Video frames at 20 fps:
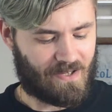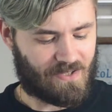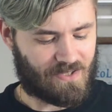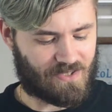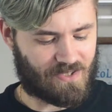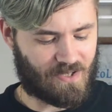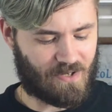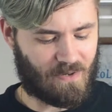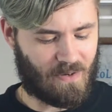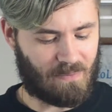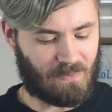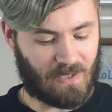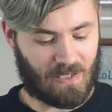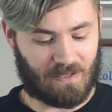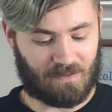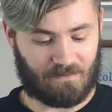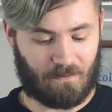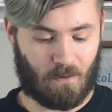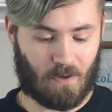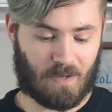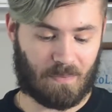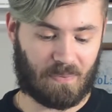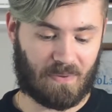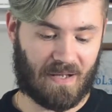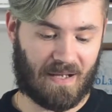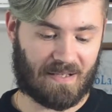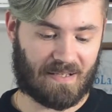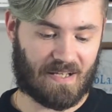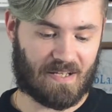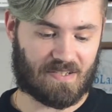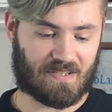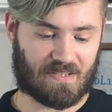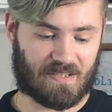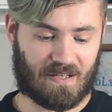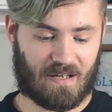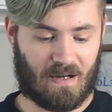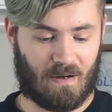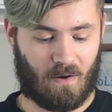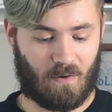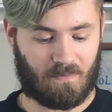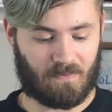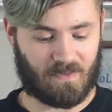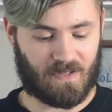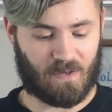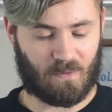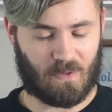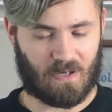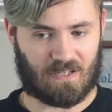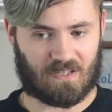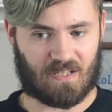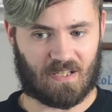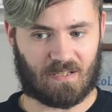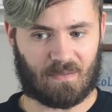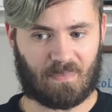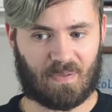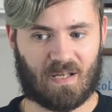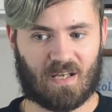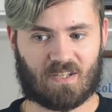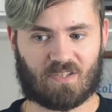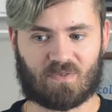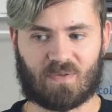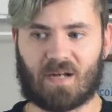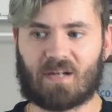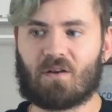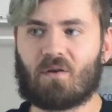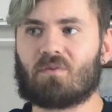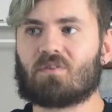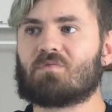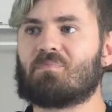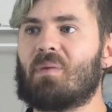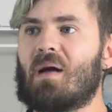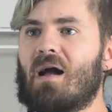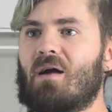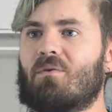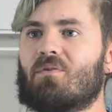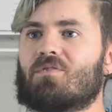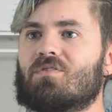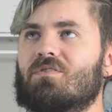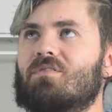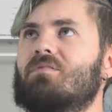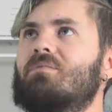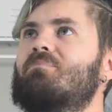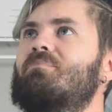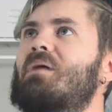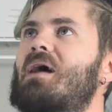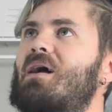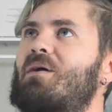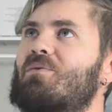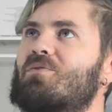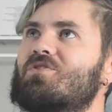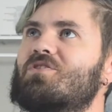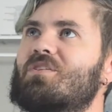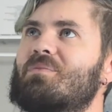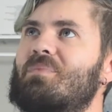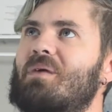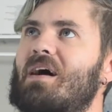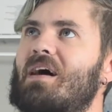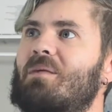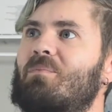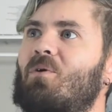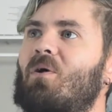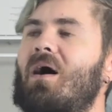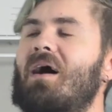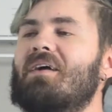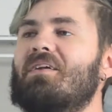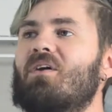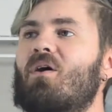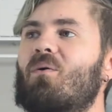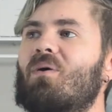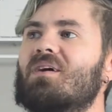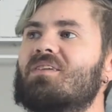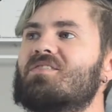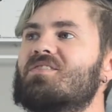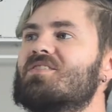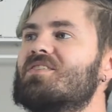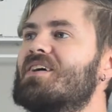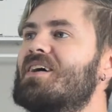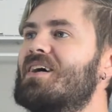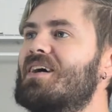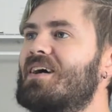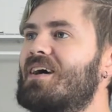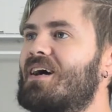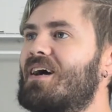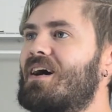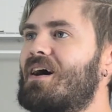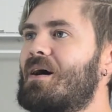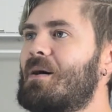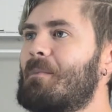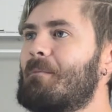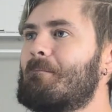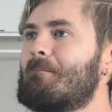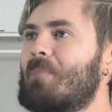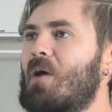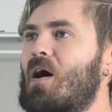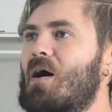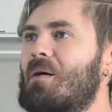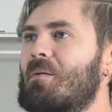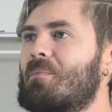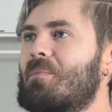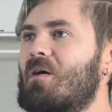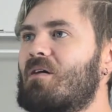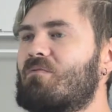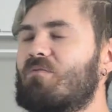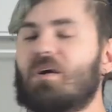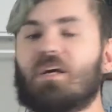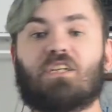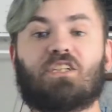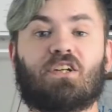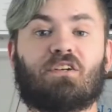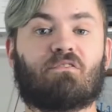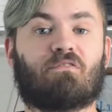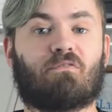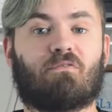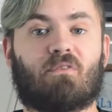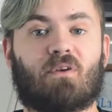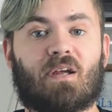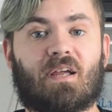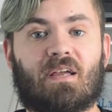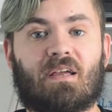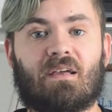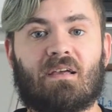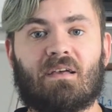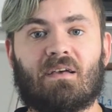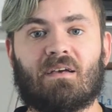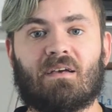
So I'm looking forward to playing this. Hopefully it works on the PS3. I know it's backwards compatible. I know it's region-free